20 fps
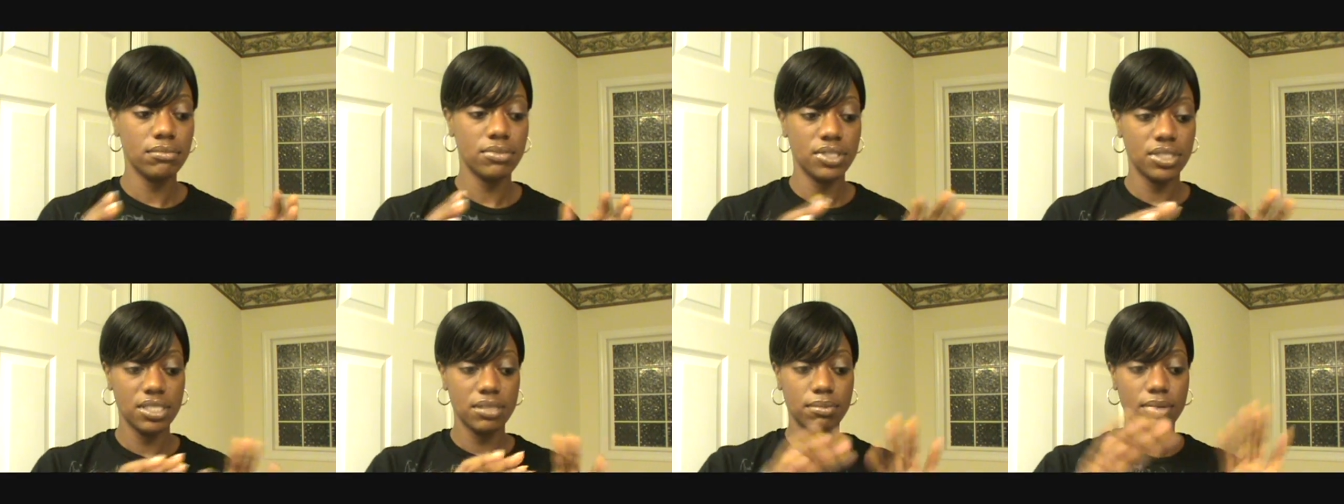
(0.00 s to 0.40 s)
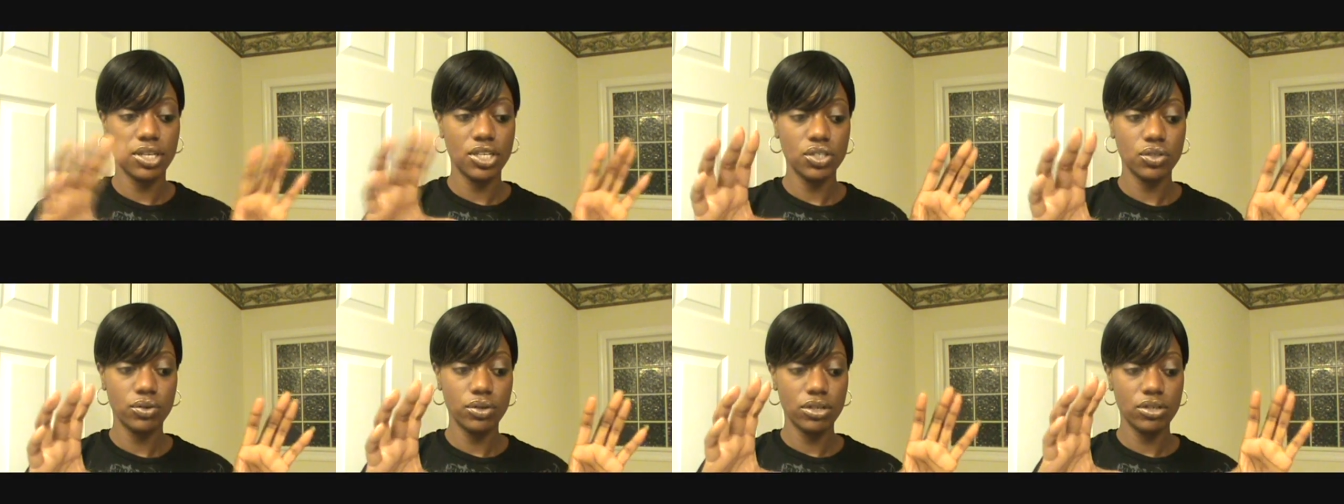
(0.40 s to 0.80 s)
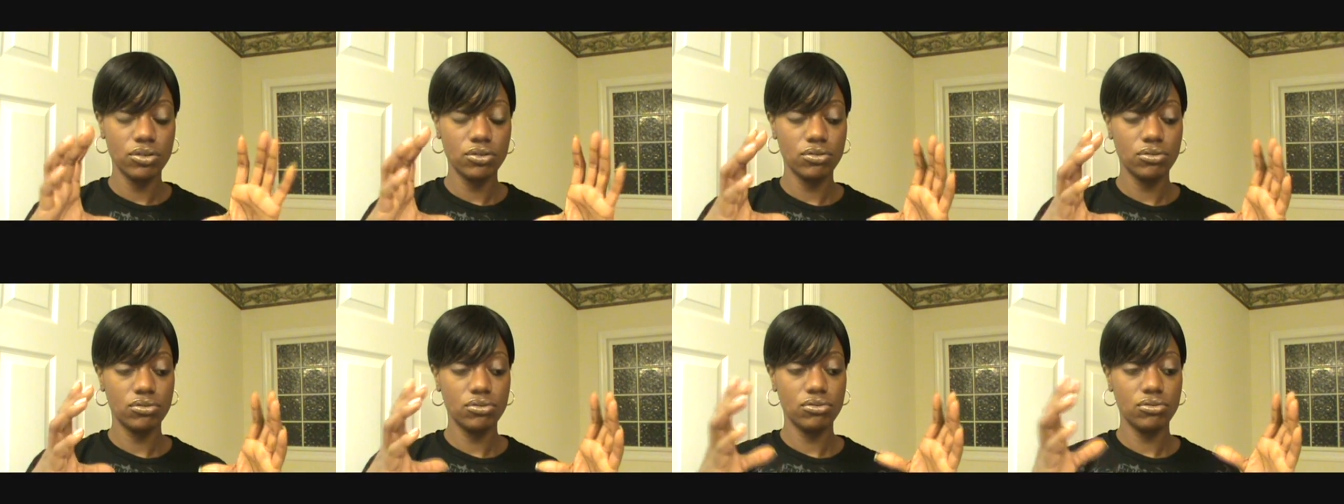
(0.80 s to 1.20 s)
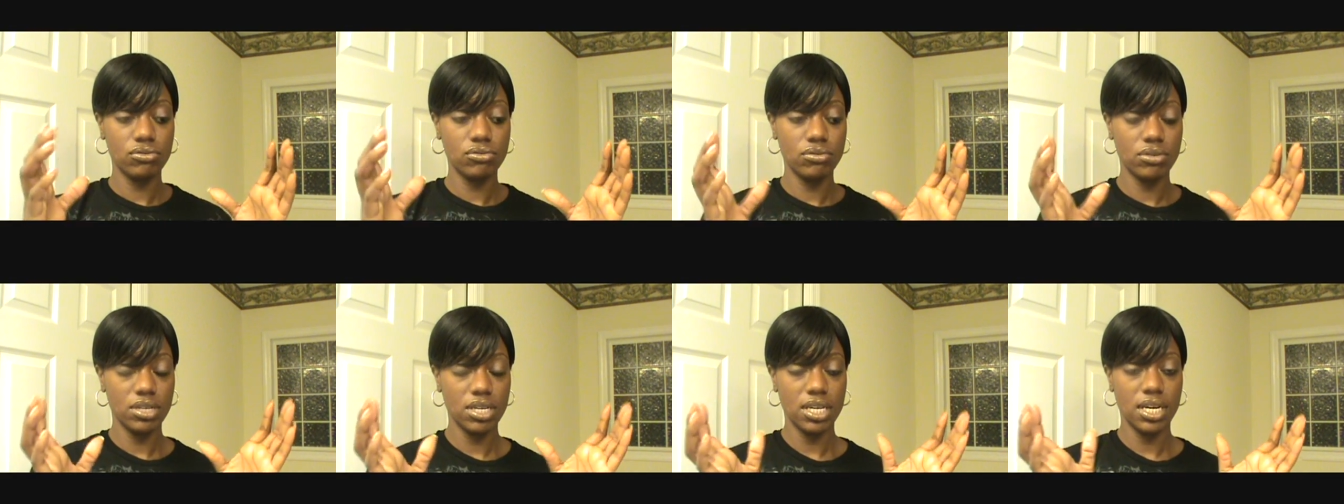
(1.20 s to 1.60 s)
just make sure
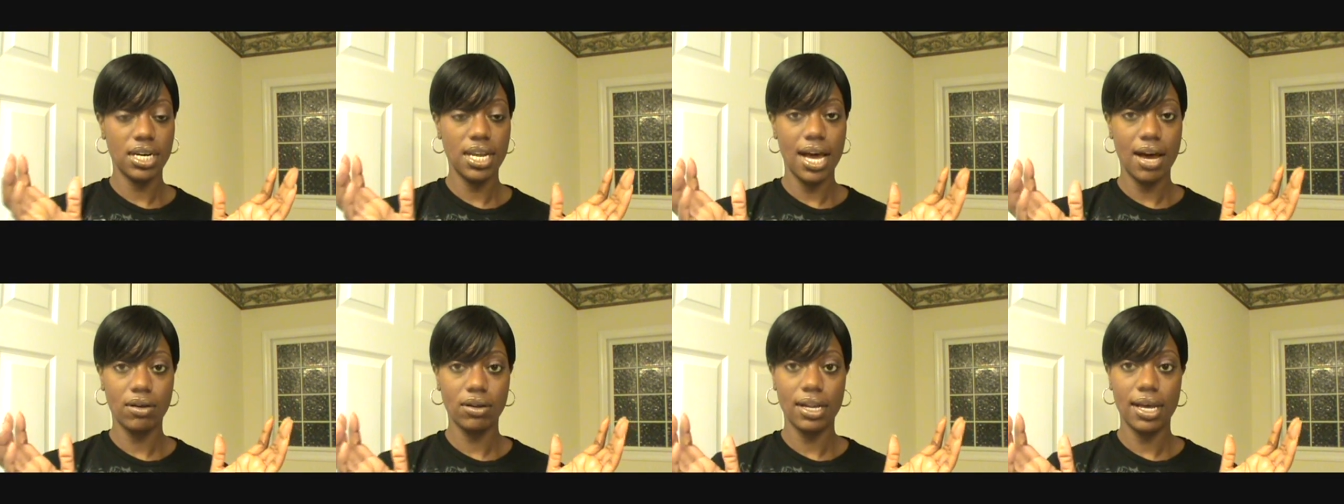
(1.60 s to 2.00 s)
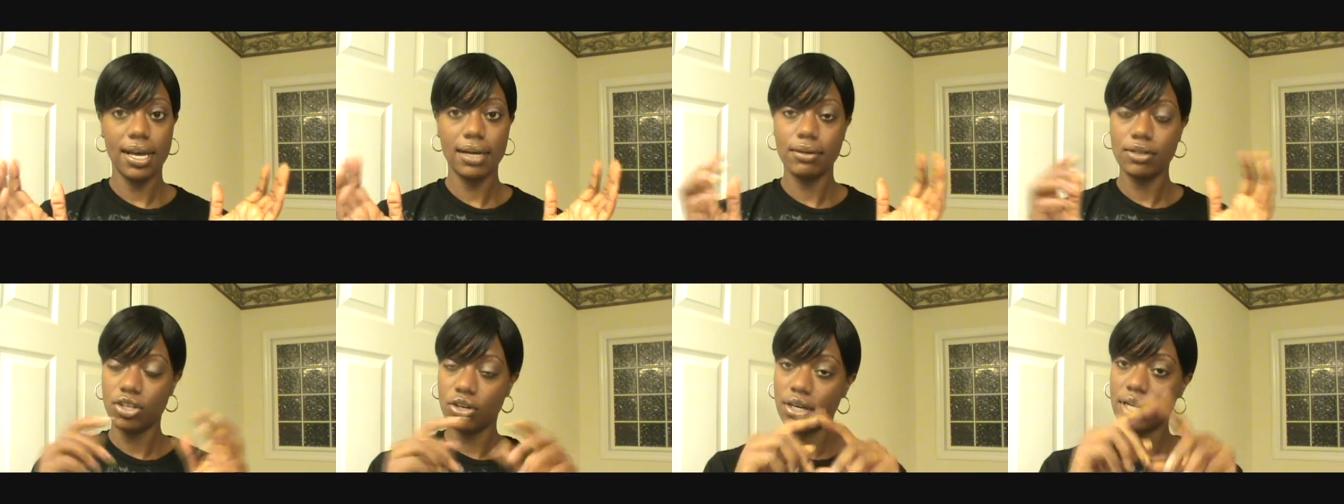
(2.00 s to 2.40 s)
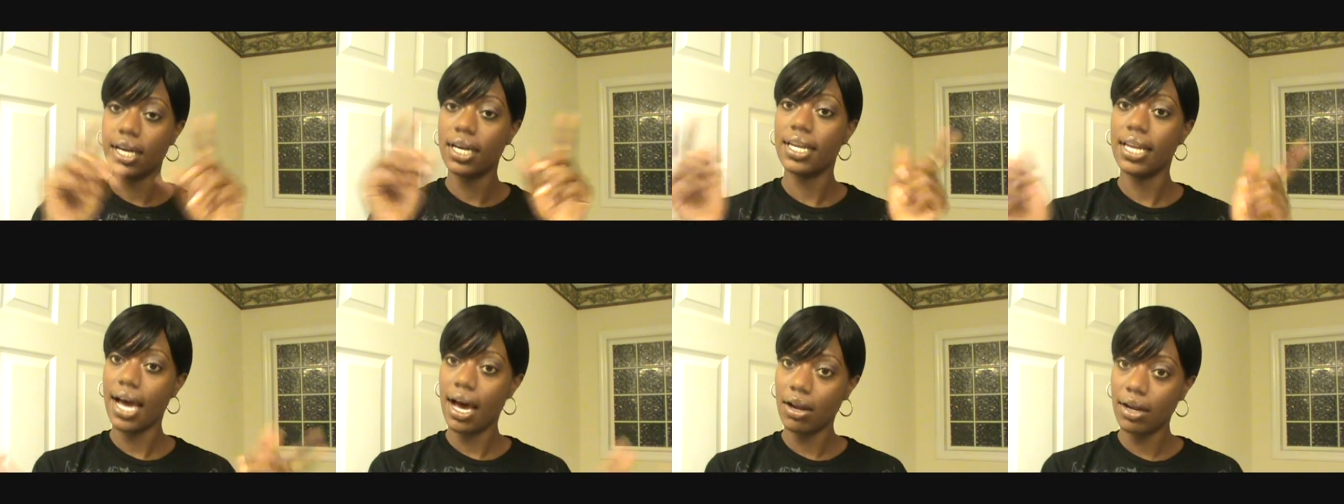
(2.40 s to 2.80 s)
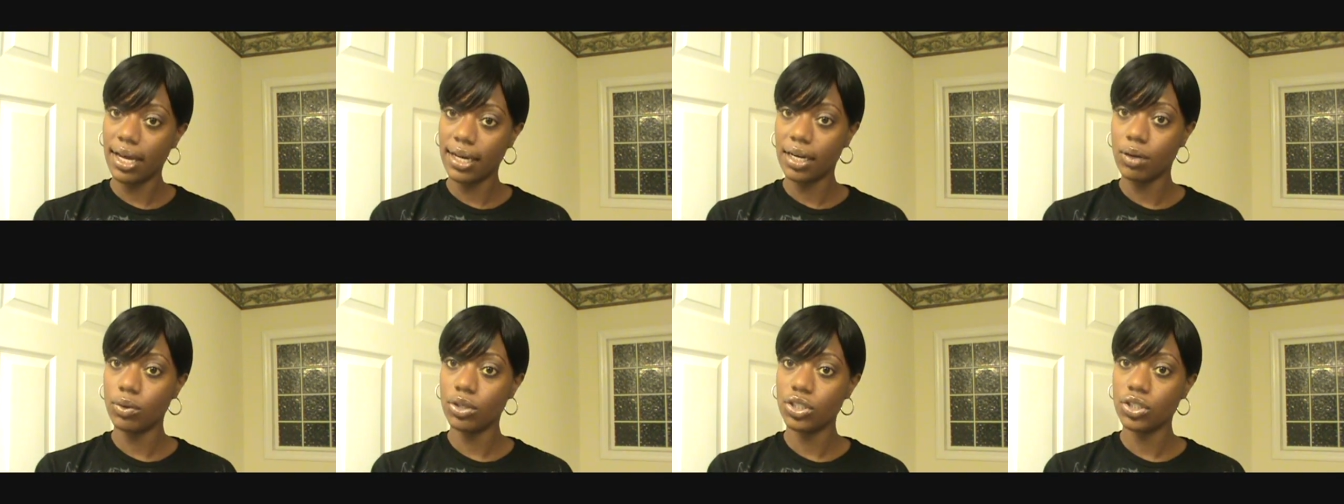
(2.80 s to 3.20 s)
you get it outlined. You're gonna
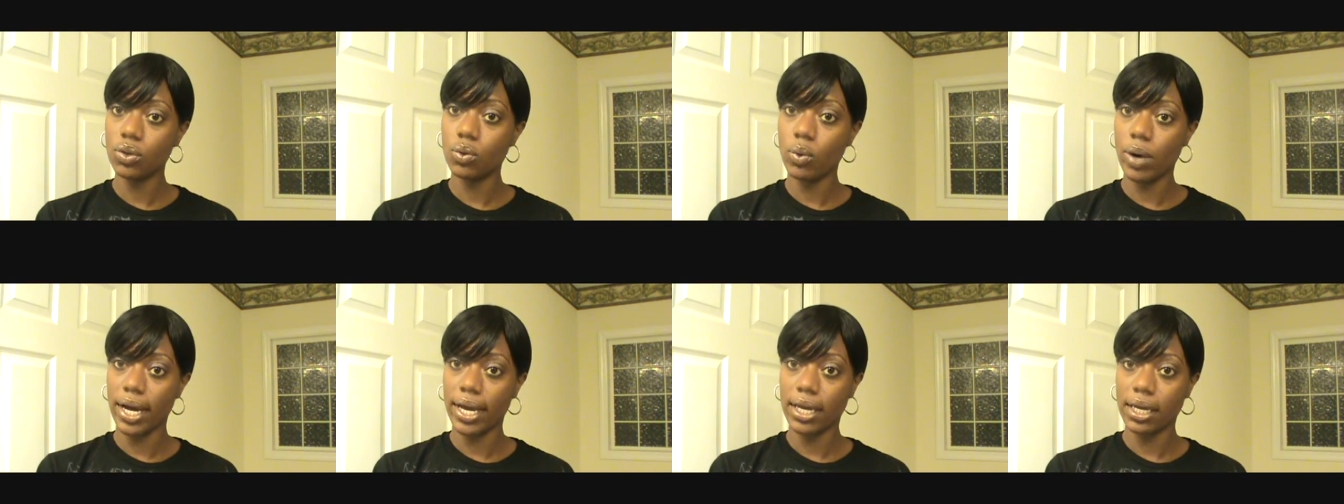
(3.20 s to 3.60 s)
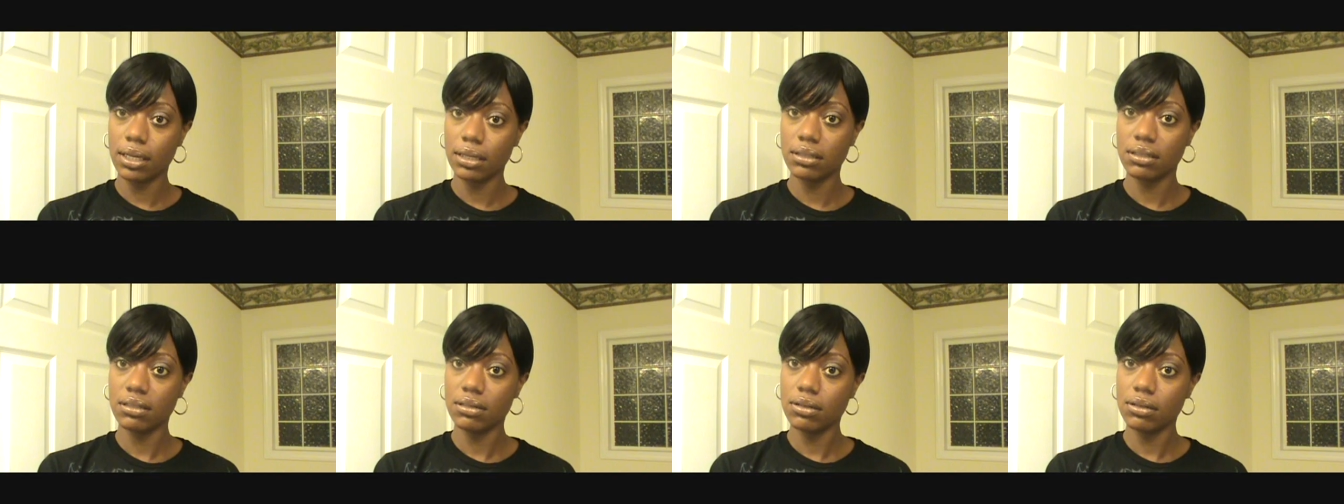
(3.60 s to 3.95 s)
outline it with your white